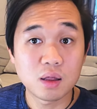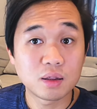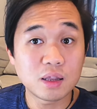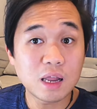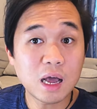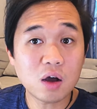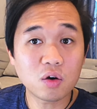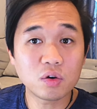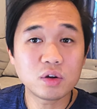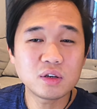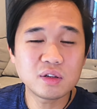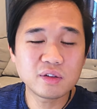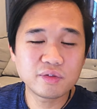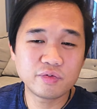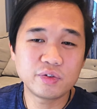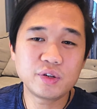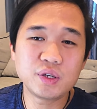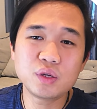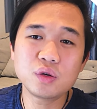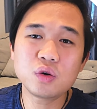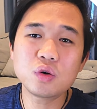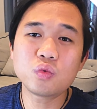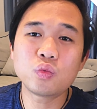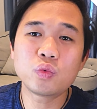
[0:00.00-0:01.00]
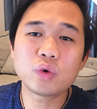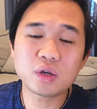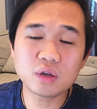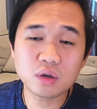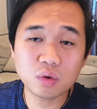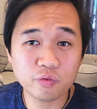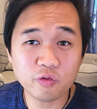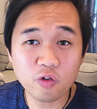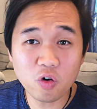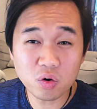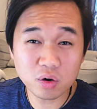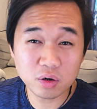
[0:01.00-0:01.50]
Now in this video, we're
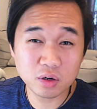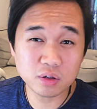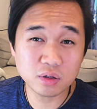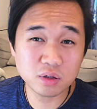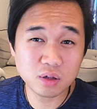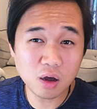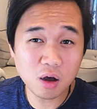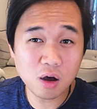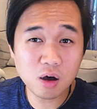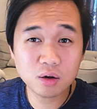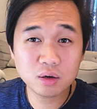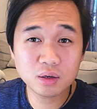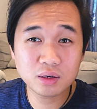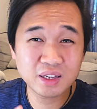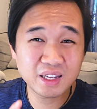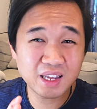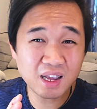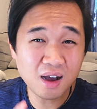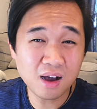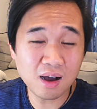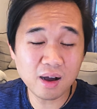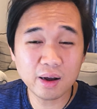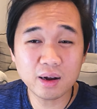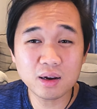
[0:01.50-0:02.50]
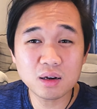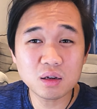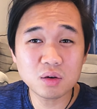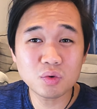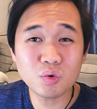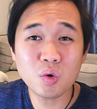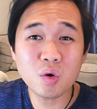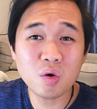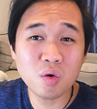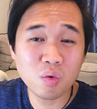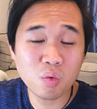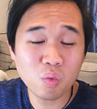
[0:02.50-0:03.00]
going to focus on the
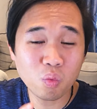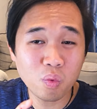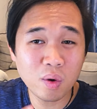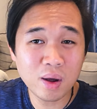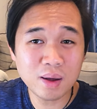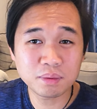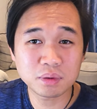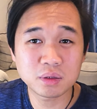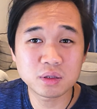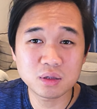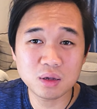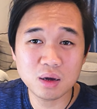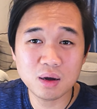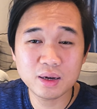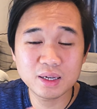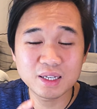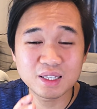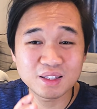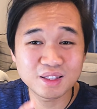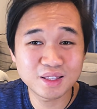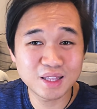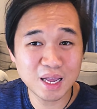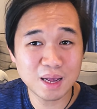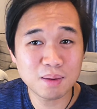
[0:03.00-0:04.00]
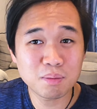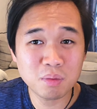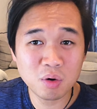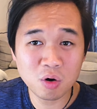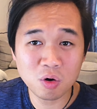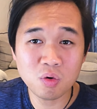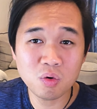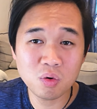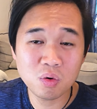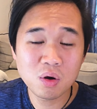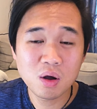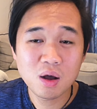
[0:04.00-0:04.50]
high-level website
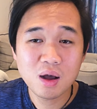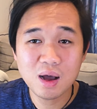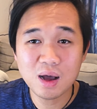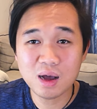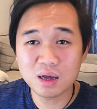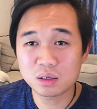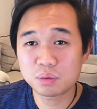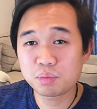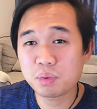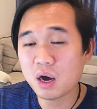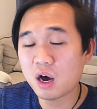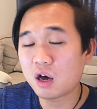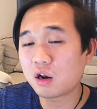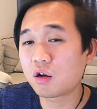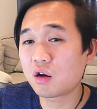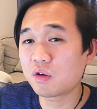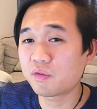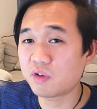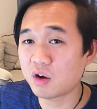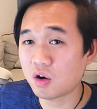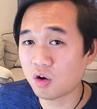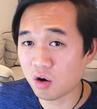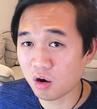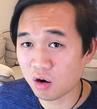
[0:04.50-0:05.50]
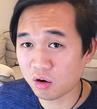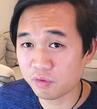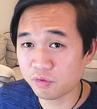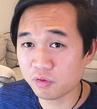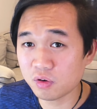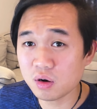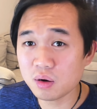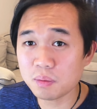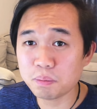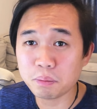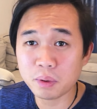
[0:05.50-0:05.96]
demo as part of our offer,